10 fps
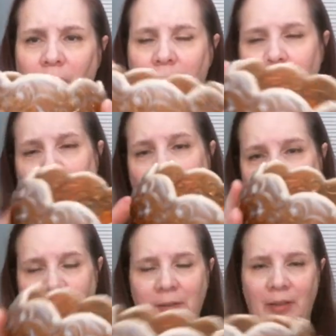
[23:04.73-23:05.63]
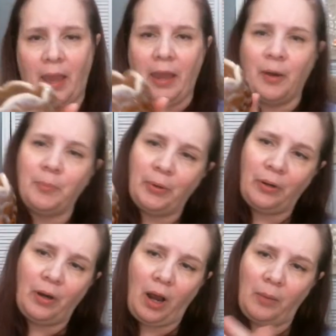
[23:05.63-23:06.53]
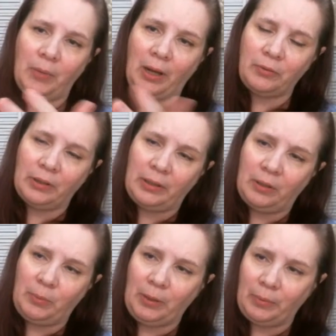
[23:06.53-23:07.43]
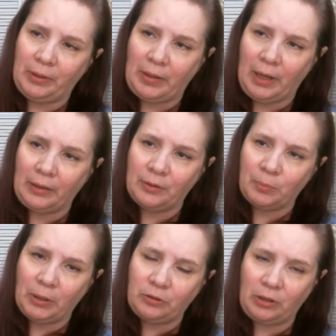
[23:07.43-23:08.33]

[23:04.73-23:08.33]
uh, because it's amber, I'm not really going to be able to get as much